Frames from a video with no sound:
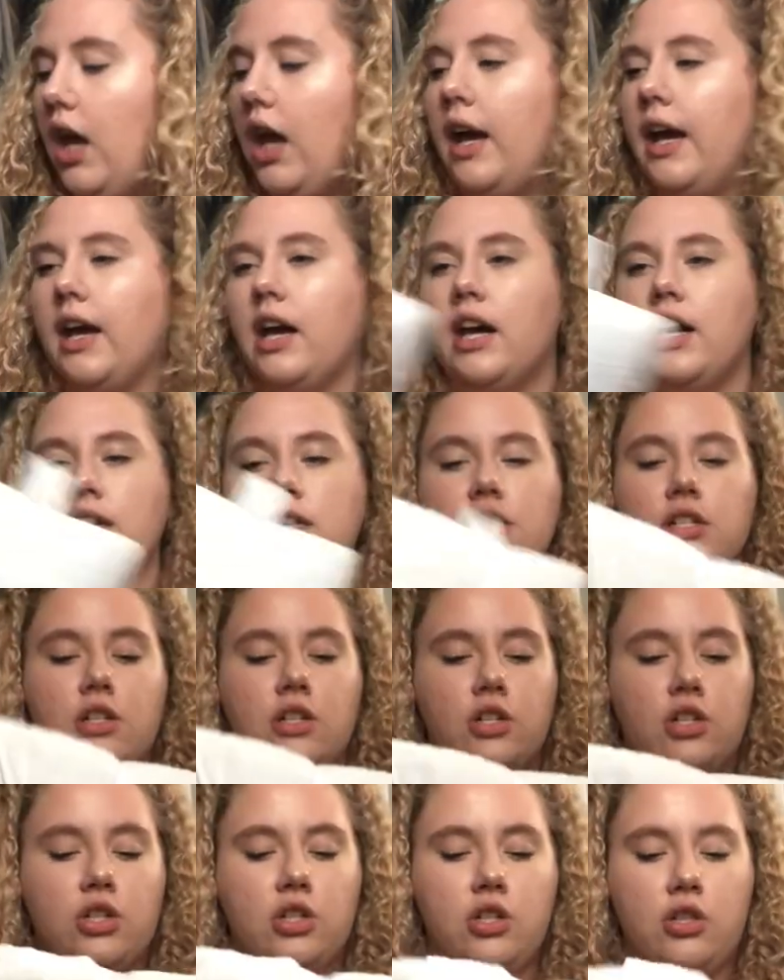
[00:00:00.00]
I got
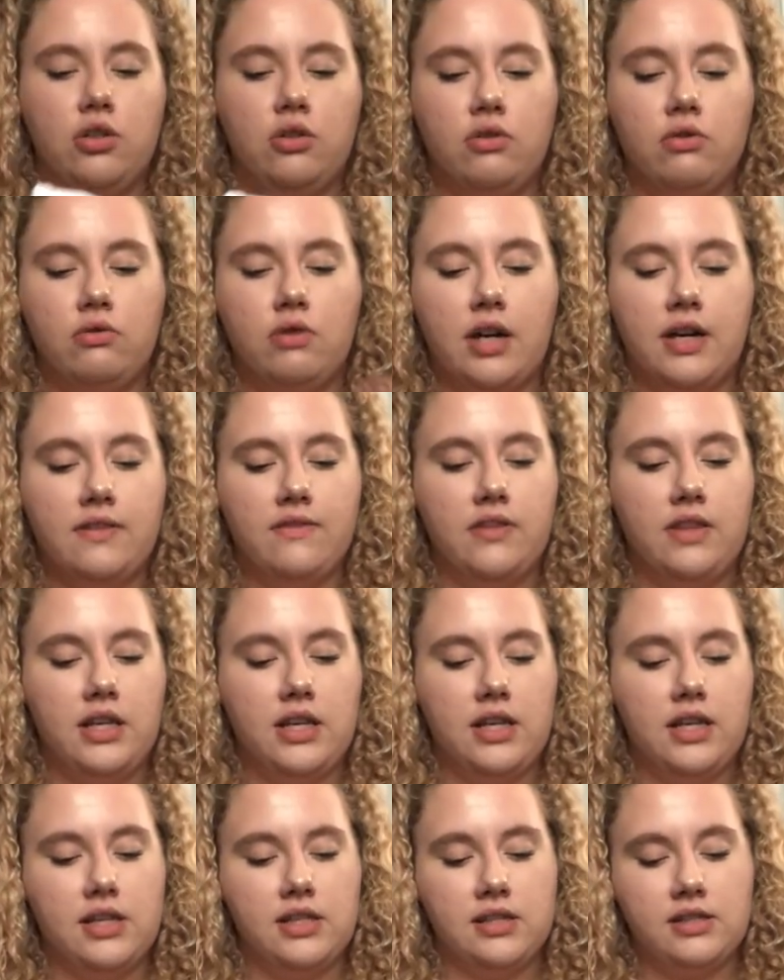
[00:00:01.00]
two of
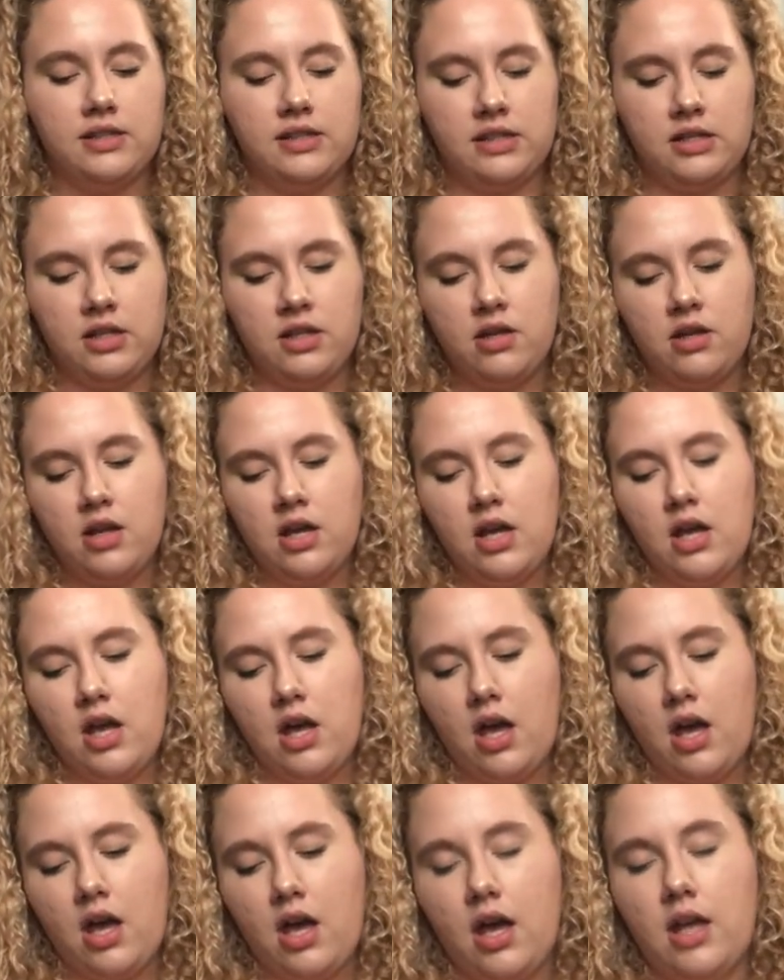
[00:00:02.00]
these
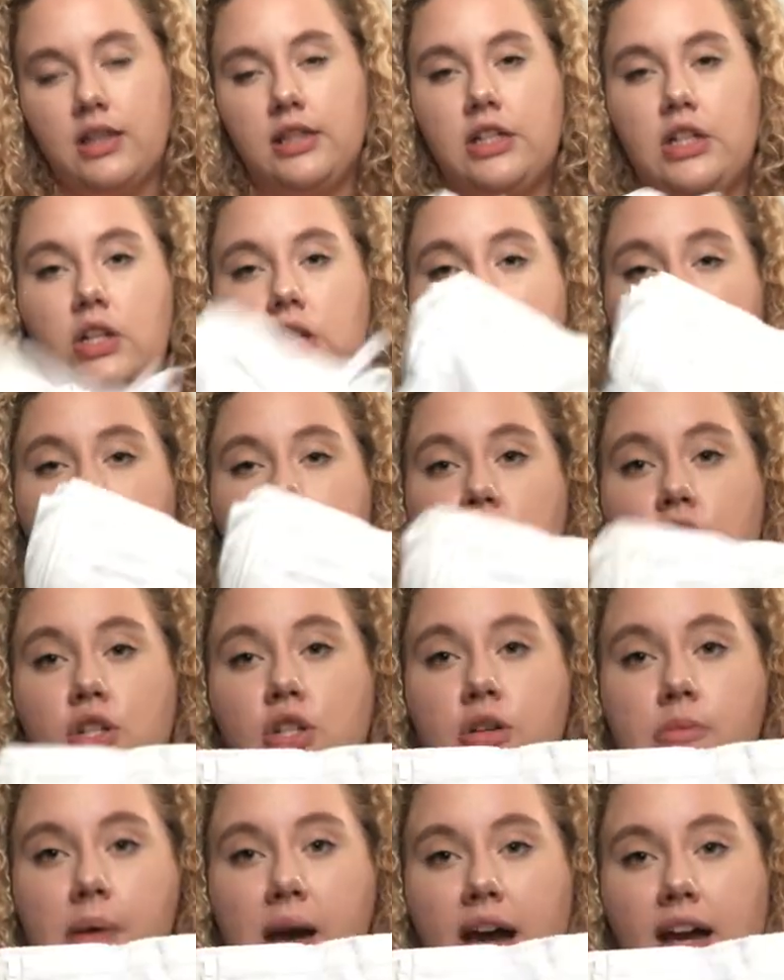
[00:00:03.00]
it's a
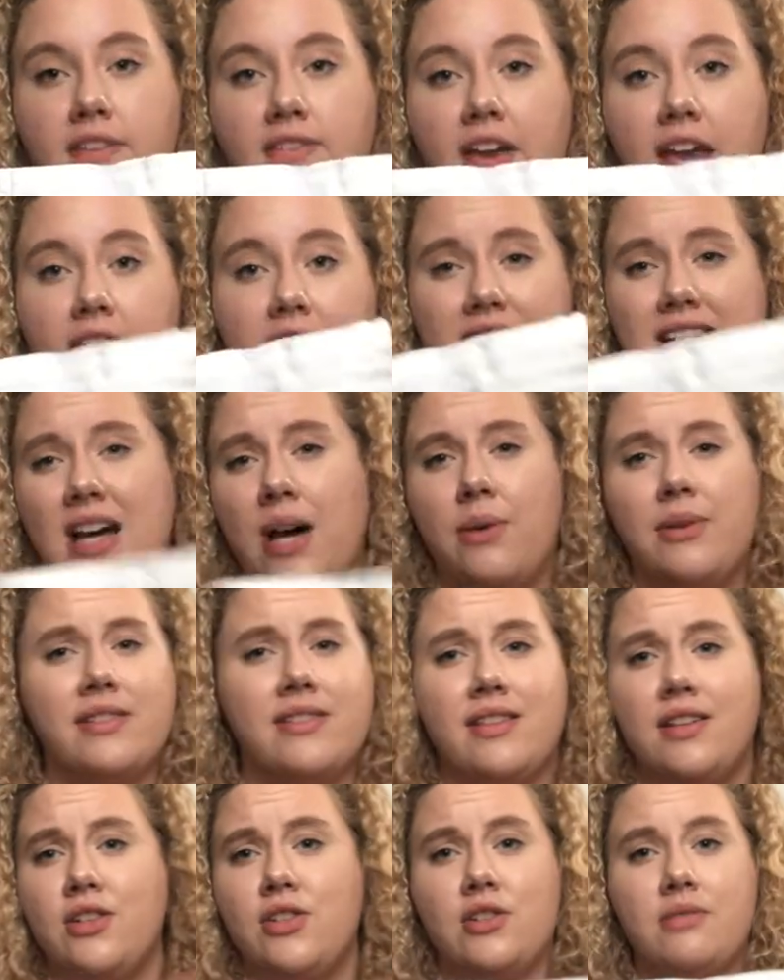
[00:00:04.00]
2-pack of hand towels.
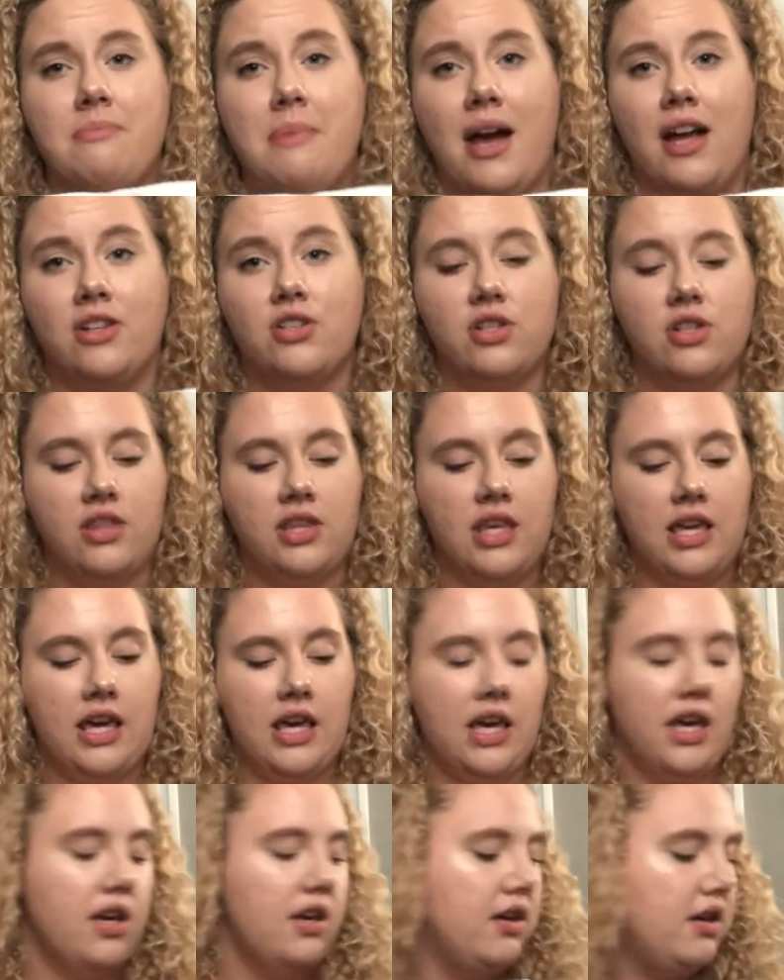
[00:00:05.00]
They just match
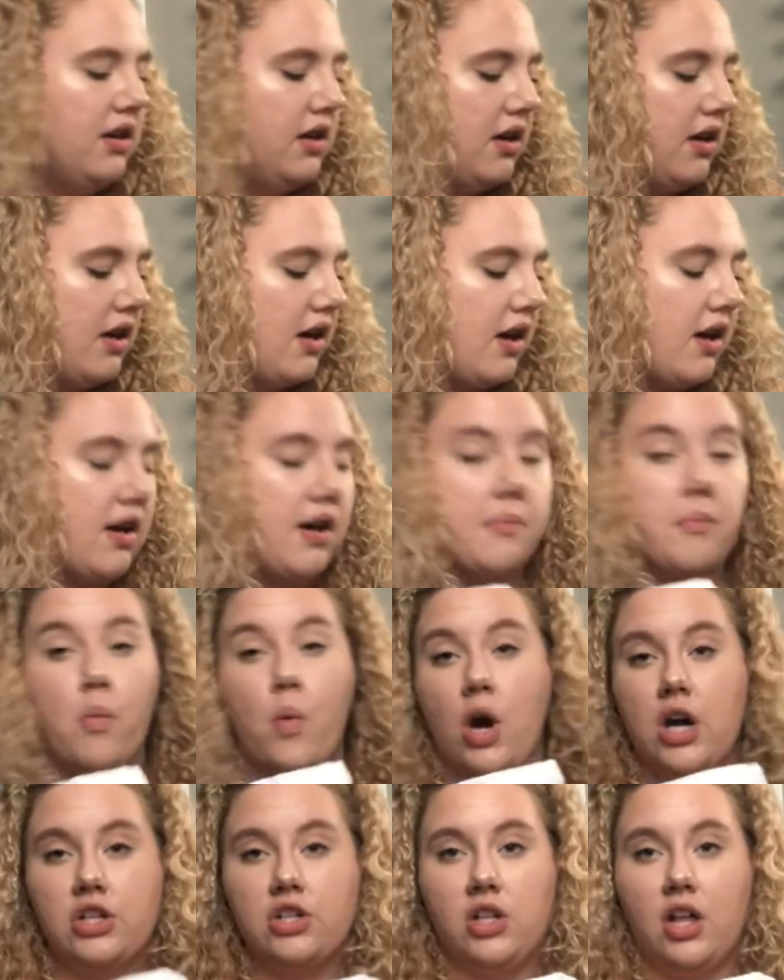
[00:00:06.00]
the
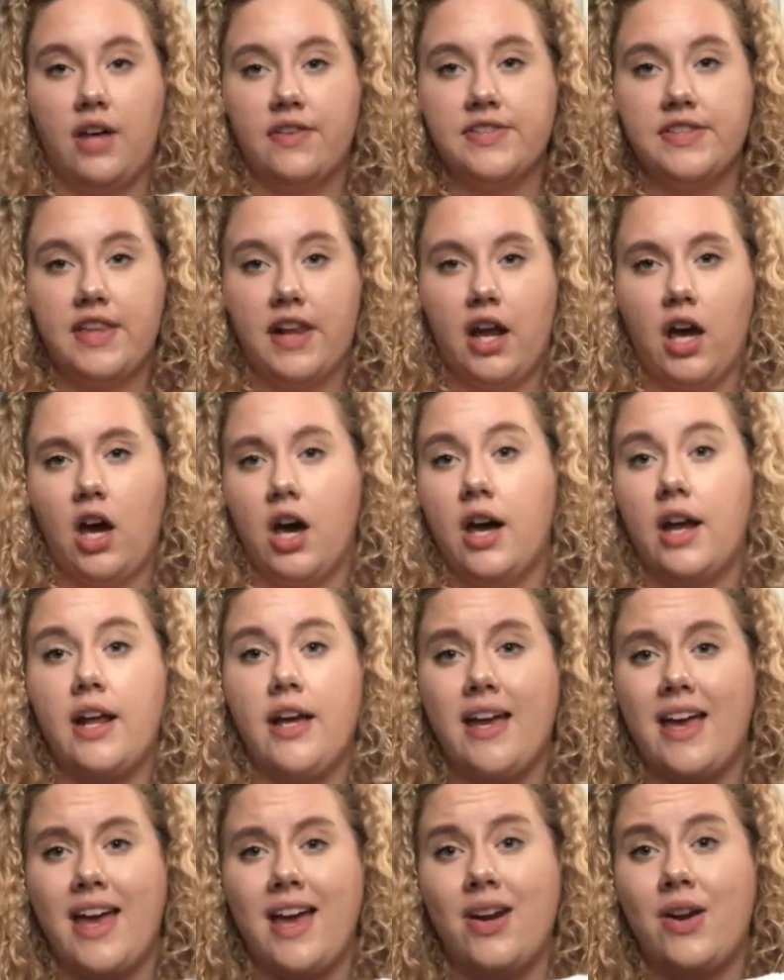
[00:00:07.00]
washcloths that I got.
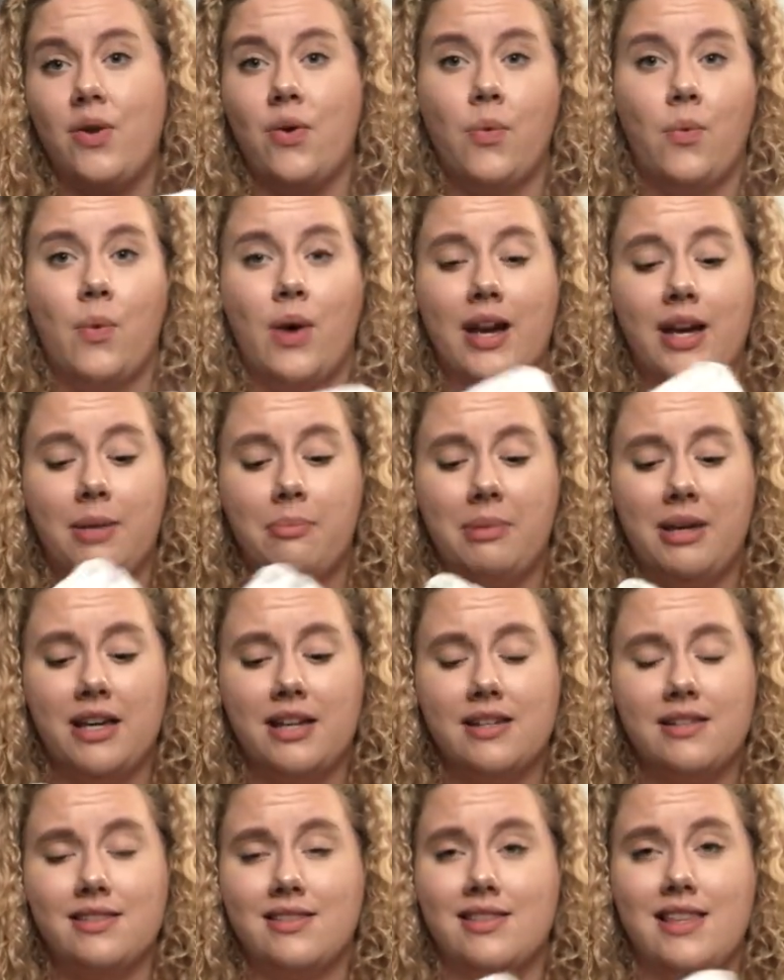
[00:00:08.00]
Again, white
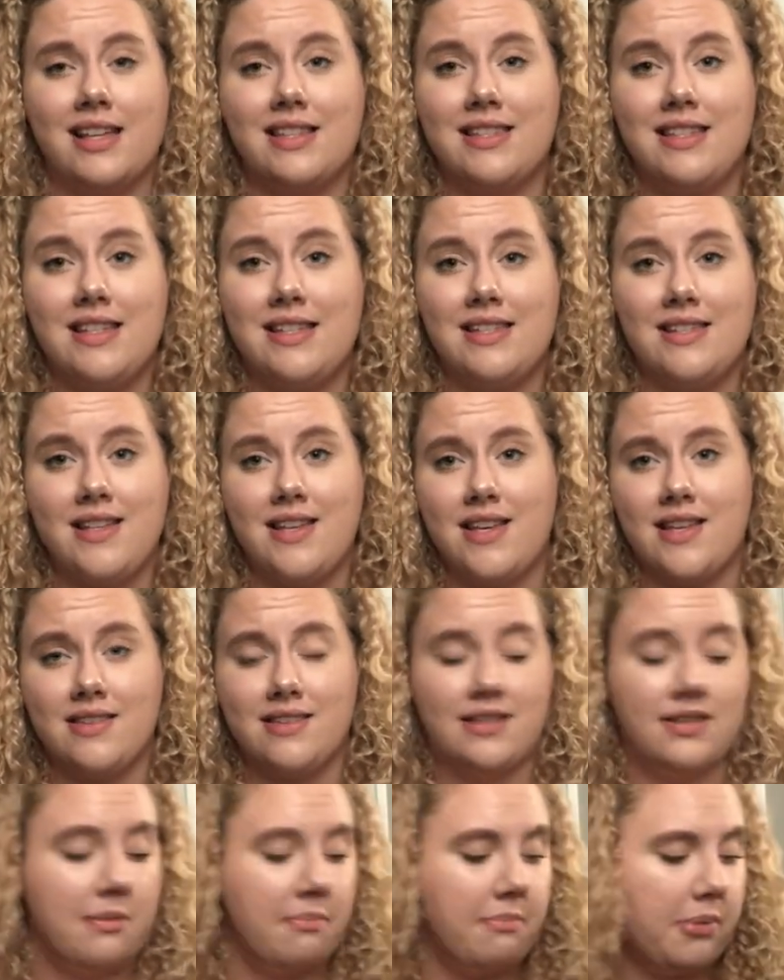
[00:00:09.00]
because that's easy
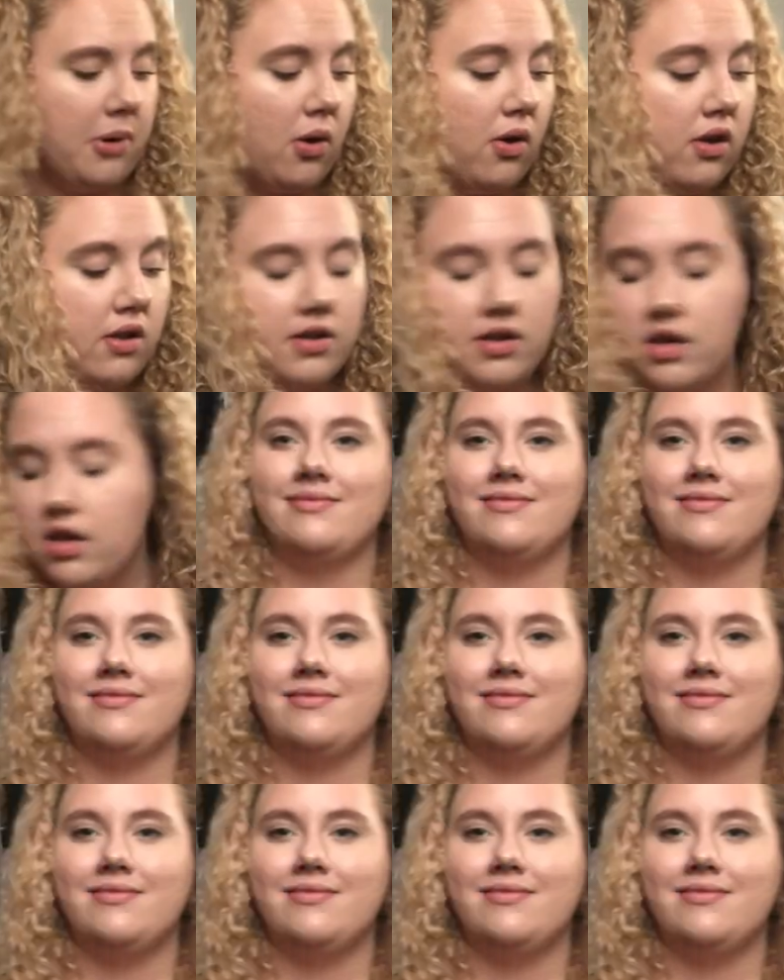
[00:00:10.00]
and simple.